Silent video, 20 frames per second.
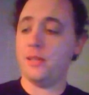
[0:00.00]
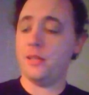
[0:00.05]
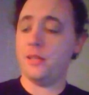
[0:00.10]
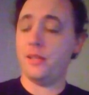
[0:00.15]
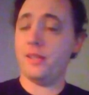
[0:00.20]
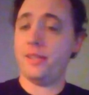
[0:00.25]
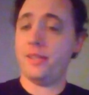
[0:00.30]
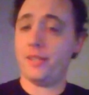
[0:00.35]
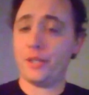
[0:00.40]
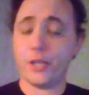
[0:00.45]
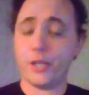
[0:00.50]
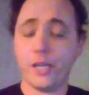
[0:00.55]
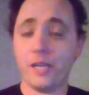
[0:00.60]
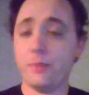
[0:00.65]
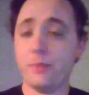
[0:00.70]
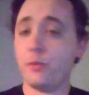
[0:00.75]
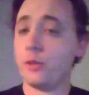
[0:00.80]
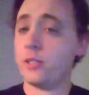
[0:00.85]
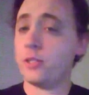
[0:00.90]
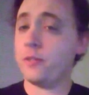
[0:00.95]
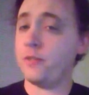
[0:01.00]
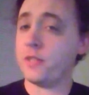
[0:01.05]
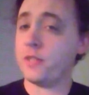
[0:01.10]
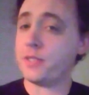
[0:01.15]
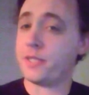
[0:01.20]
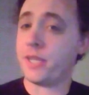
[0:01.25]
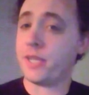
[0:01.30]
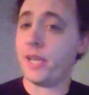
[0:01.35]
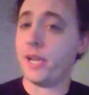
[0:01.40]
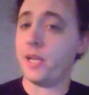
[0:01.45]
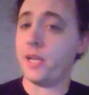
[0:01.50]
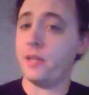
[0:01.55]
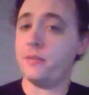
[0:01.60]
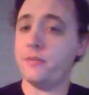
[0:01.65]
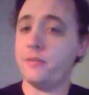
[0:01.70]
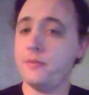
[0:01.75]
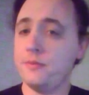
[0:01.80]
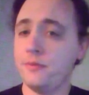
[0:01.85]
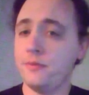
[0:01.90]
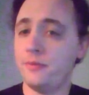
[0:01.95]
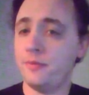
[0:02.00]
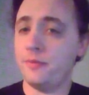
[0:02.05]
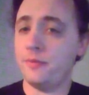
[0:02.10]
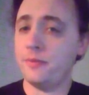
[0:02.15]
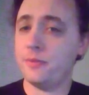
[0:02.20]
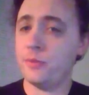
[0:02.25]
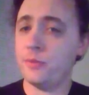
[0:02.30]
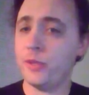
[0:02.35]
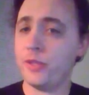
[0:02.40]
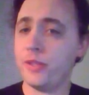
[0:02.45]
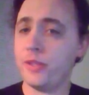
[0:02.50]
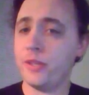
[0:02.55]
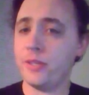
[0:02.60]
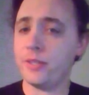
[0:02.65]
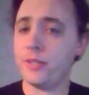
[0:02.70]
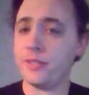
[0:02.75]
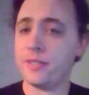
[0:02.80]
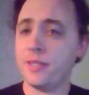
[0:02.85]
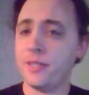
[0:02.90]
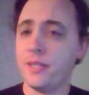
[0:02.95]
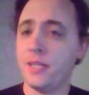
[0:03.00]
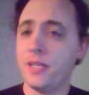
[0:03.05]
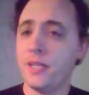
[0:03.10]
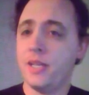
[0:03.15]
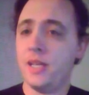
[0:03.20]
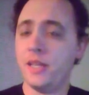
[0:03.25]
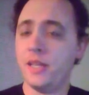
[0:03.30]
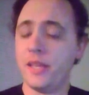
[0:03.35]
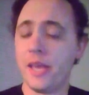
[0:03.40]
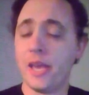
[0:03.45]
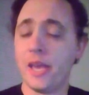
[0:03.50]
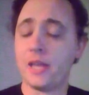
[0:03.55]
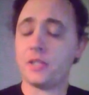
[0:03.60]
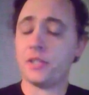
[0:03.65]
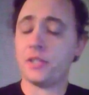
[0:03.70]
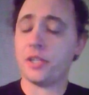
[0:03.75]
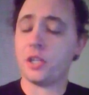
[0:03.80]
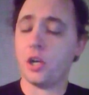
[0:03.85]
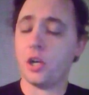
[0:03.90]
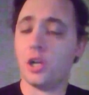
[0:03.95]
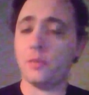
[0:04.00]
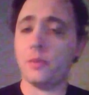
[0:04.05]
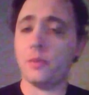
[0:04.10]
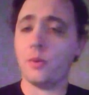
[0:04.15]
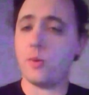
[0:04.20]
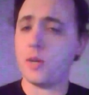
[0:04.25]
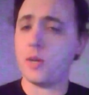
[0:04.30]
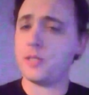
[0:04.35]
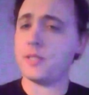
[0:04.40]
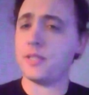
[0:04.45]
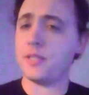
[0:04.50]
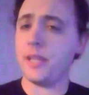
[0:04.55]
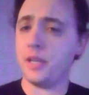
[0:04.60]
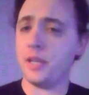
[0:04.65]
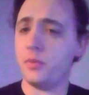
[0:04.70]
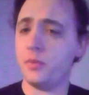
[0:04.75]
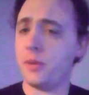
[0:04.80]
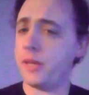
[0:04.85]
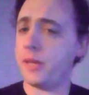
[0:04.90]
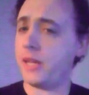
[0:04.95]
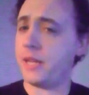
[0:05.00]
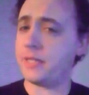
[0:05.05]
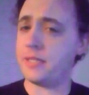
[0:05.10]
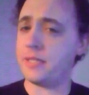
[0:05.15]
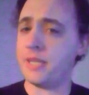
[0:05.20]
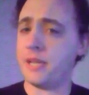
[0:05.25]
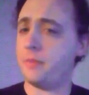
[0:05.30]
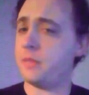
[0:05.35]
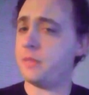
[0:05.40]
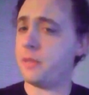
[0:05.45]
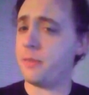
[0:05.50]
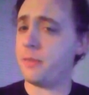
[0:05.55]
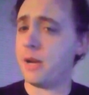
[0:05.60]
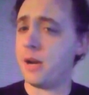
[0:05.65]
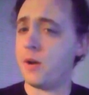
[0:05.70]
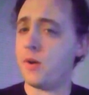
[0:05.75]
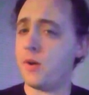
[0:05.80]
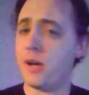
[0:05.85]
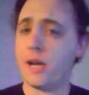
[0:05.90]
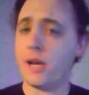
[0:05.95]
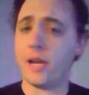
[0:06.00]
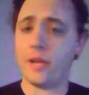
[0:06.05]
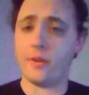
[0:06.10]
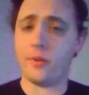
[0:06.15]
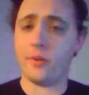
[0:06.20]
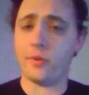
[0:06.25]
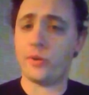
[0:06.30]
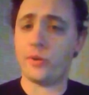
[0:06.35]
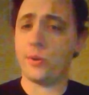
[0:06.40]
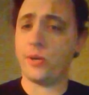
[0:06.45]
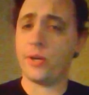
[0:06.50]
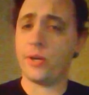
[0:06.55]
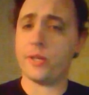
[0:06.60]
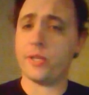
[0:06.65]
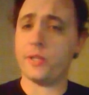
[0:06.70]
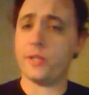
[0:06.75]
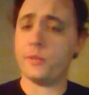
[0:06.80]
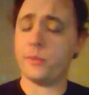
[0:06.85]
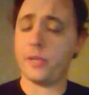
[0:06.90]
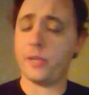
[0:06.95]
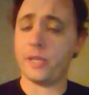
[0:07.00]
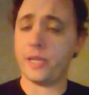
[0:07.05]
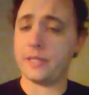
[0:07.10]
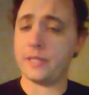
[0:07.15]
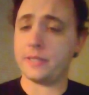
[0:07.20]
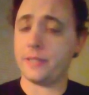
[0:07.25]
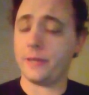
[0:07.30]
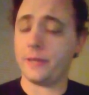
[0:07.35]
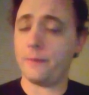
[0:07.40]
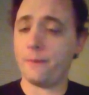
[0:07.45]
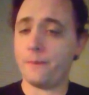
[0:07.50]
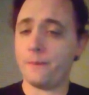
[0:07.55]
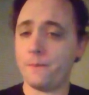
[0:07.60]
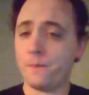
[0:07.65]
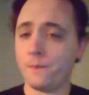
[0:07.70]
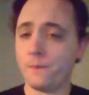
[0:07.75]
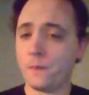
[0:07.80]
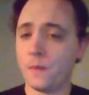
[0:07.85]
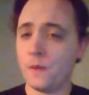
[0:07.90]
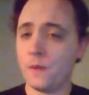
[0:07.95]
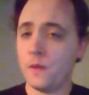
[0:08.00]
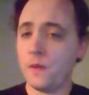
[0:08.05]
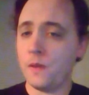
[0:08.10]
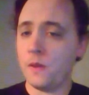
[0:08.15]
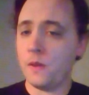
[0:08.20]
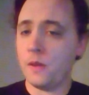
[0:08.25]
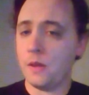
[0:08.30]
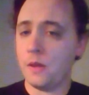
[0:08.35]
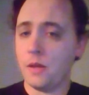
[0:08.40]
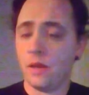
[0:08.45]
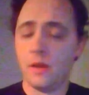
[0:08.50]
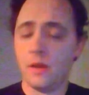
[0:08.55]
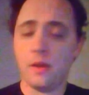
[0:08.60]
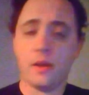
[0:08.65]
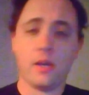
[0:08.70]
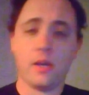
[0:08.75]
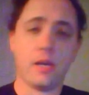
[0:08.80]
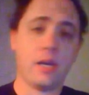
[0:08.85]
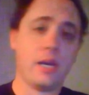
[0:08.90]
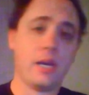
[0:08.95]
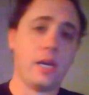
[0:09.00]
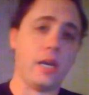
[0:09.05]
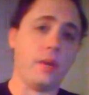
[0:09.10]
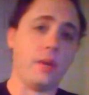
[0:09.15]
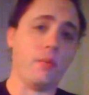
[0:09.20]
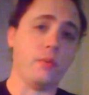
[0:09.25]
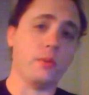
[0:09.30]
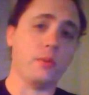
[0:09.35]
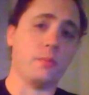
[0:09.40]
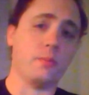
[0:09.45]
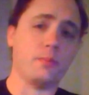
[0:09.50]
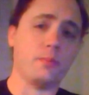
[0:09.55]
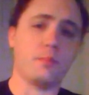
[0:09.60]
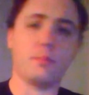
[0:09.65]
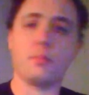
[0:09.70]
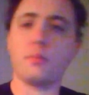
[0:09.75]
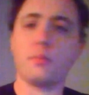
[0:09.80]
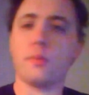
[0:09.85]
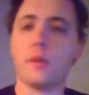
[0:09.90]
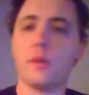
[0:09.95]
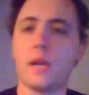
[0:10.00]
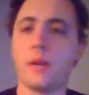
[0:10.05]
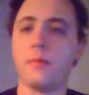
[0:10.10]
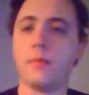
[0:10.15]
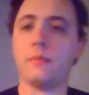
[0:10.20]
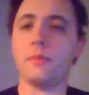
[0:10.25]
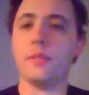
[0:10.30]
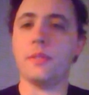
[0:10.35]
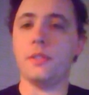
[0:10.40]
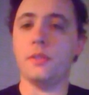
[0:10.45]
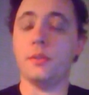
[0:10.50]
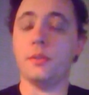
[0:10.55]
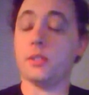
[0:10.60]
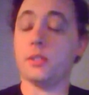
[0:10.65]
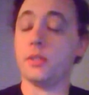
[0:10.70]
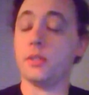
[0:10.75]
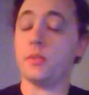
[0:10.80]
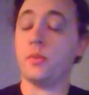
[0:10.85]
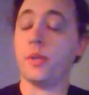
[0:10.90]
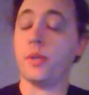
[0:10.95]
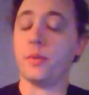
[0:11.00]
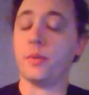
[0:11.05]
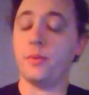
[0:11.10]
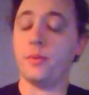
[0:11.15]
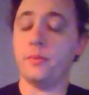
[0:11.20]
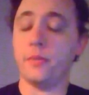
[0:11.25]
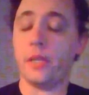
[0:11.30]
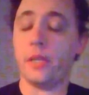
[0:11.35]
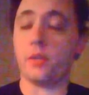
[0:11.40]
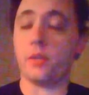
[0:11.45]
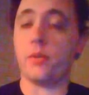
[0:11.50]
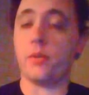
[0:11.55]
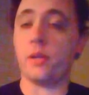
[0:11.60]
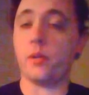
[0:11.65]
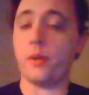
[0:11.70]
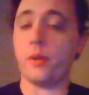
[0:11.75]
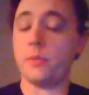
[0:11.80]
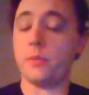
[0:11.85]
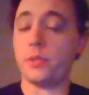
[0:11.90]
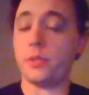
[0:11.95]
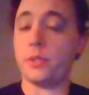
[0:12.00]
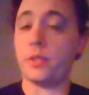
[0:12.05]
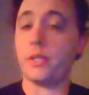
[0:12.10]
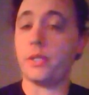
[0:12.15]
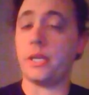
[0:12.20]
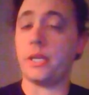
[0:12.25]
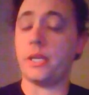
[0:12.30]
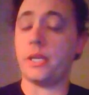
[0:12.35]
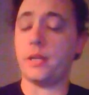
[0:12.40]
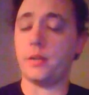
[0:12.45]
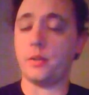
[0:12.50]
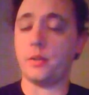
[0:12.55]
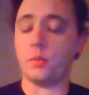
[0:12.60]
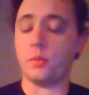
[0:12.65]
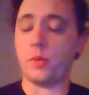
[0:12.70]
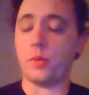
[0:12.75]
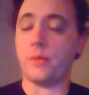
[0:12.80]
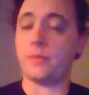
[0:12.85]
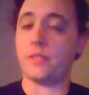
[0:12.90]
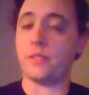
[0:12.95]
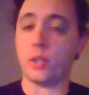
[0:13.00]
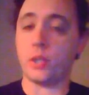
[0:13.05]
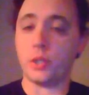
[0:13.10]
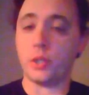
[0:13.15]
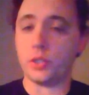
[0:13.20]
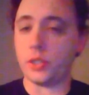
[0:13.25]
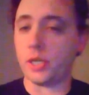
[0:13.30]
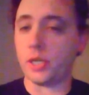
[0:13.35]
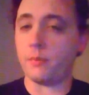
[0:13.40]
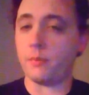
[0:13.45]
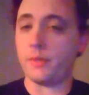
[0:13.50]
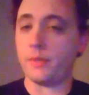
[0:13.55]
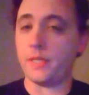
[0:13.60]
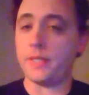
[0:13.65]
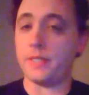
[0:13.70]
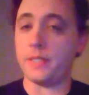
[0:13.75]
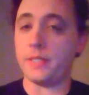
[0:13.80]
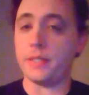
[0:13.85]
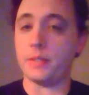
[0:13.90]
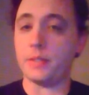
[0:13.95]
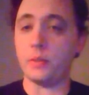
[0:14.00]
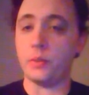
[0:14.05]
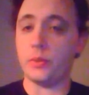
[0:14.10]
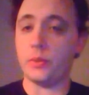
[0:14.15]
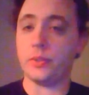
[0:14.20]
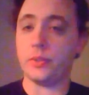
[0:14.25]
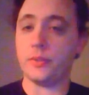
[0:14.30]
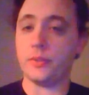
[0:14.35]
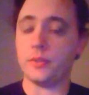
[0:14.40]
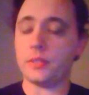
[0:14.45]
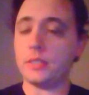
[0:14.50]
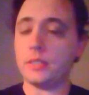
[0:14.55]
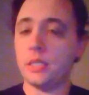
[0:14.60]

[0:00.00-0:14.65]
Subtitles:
they're getting more sophisticated with this. They actually called me once, and they knew my last name somehow. I don't know how they knew my last name. I will probably do another quick web search on PC Solutions